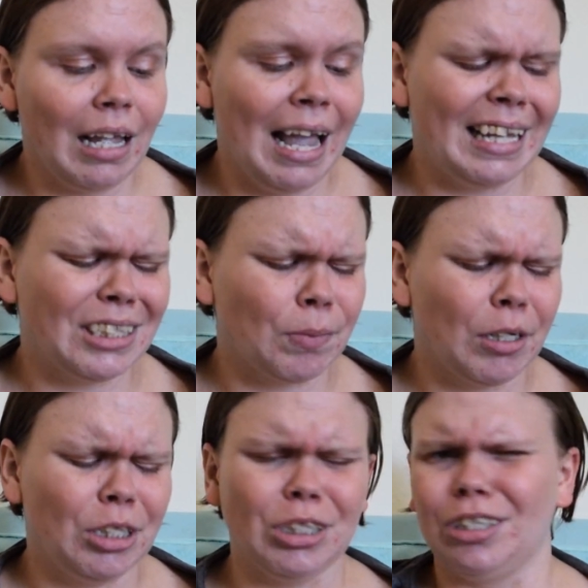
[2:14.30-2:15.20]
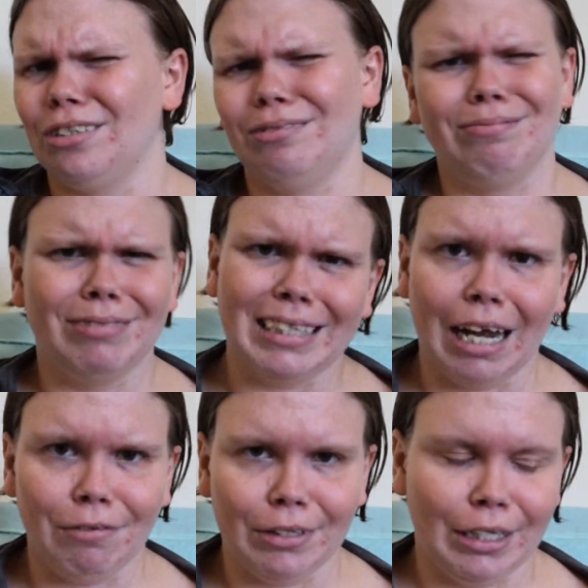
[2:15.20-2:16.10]
and sweaters
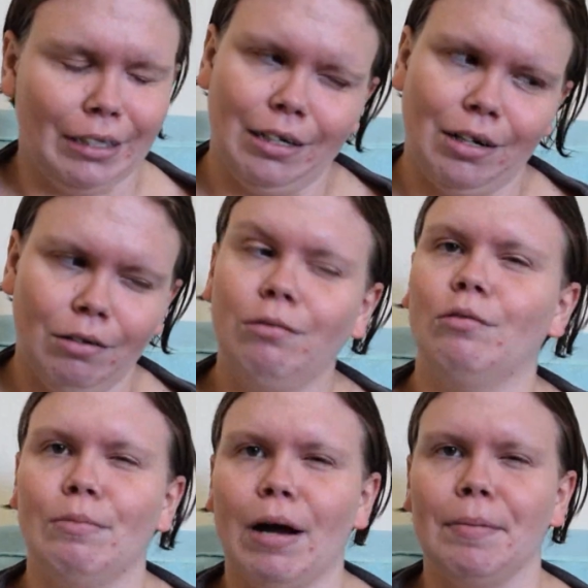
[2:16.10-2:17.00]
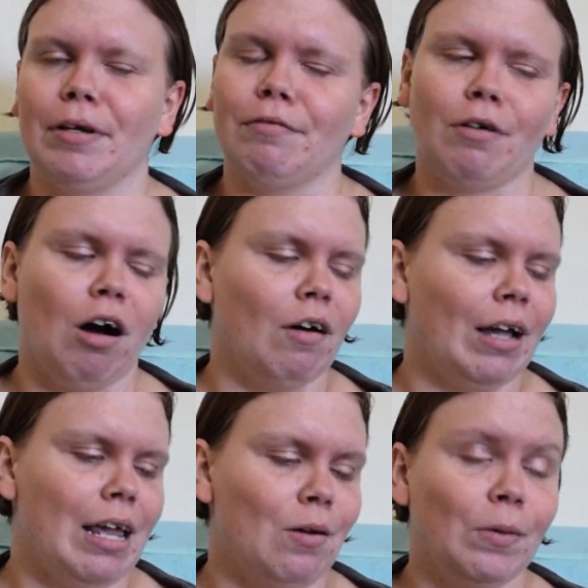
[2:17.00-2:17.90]
definitely remind me of fall
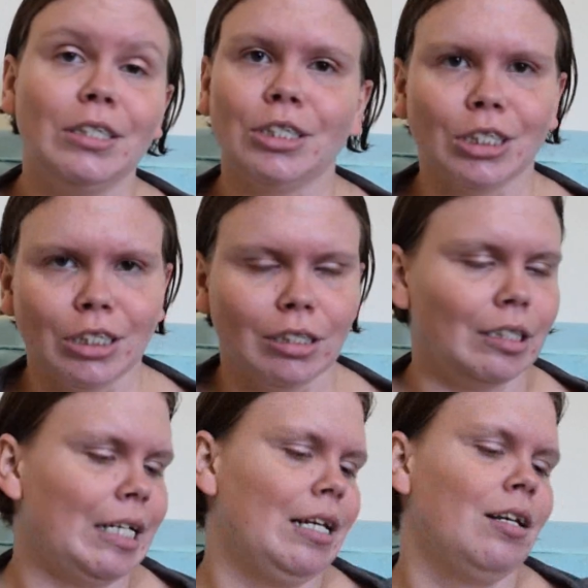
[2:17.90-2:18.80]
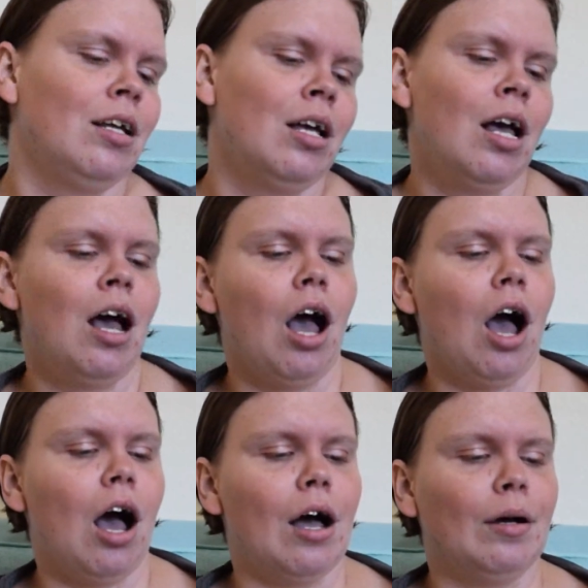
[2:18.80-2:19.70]
and winter, and
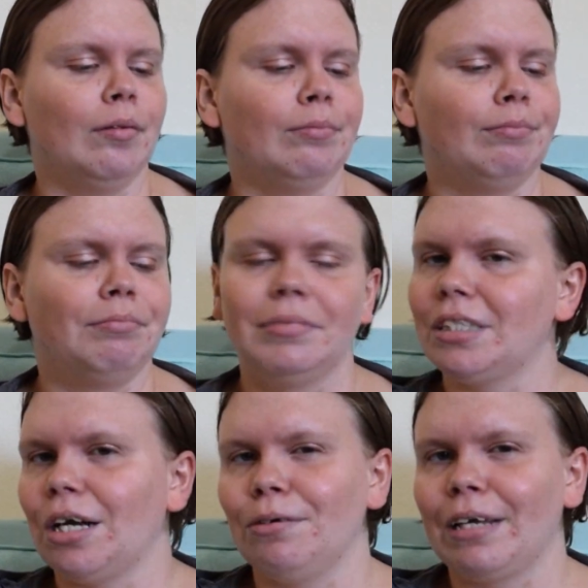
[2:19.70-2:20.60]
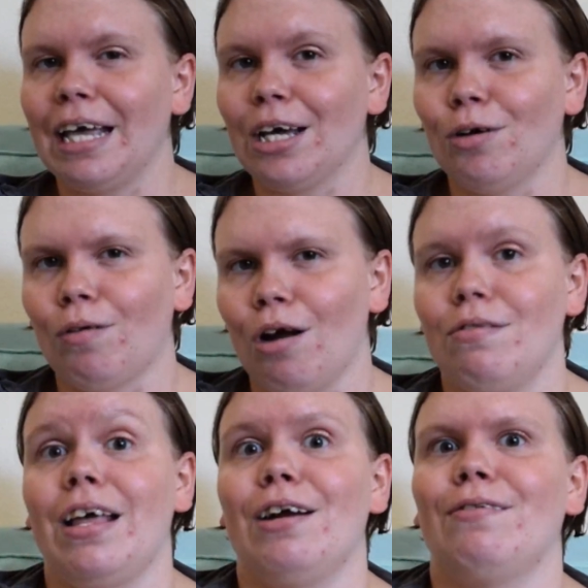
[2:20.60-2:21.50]
so can't go wrong
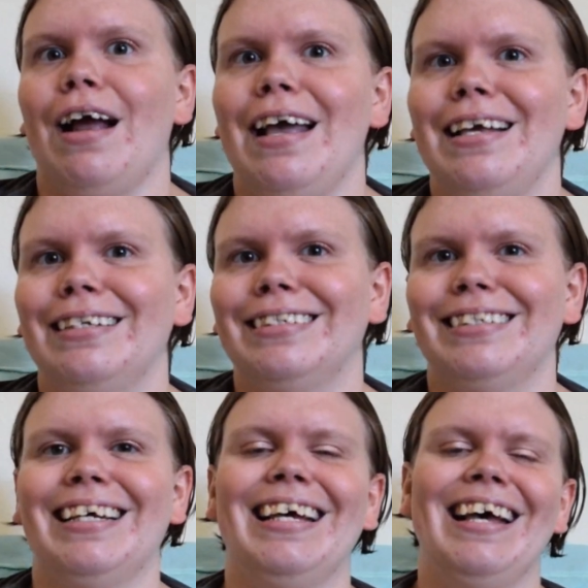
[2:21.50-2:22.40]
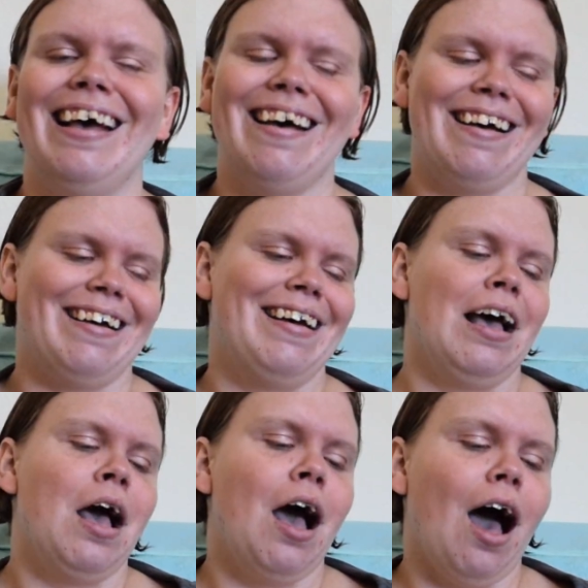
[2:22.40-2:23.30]
there, right?
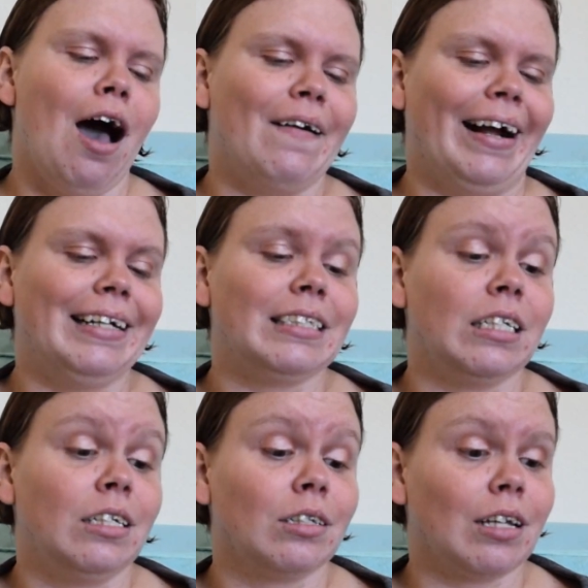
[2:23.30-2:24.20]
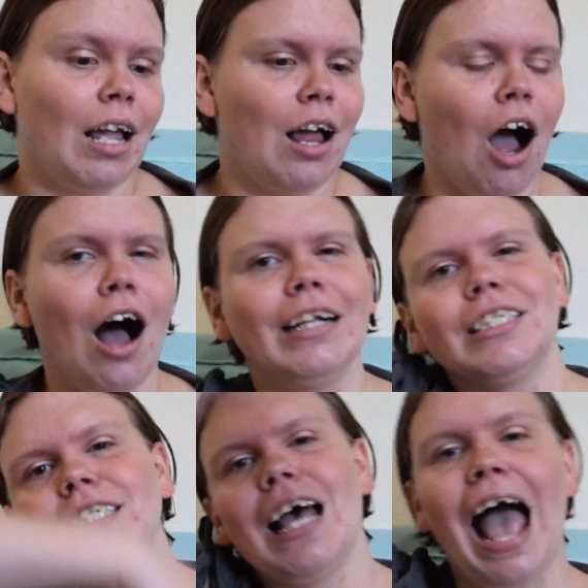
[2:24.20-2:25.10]
All right, on
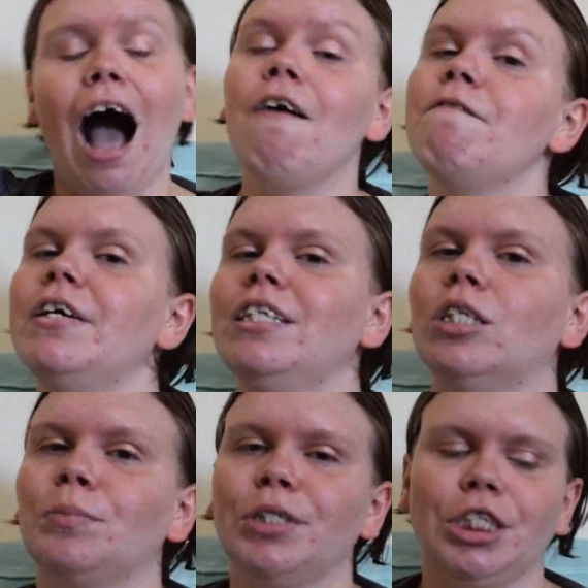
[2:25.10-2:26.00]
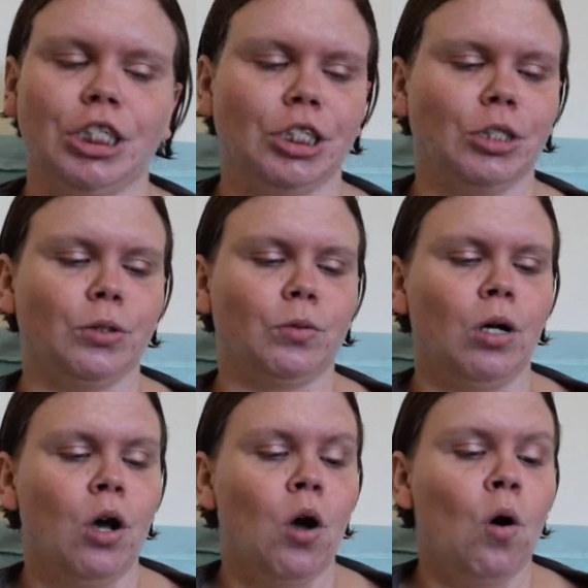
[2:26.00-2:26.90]
to outfit number 2.
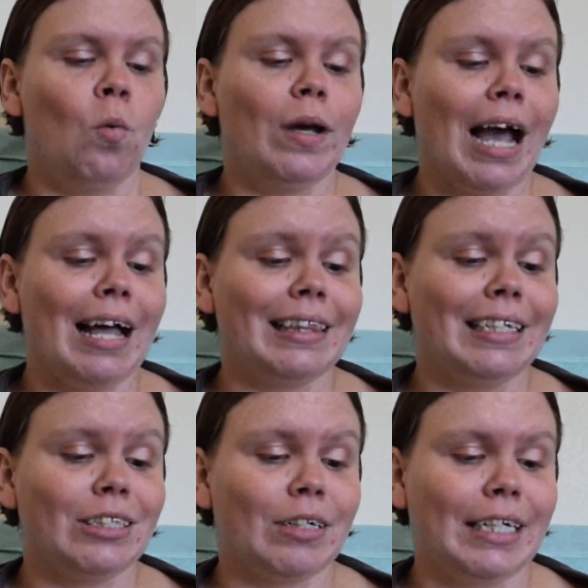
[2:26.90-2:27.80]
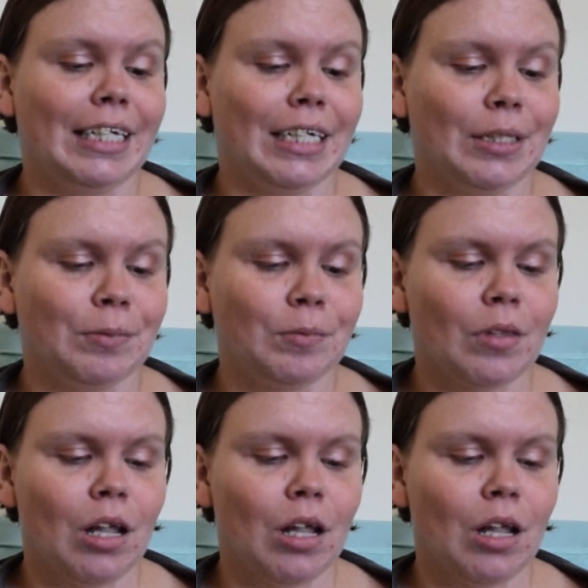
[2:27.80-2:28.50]
We got this right here,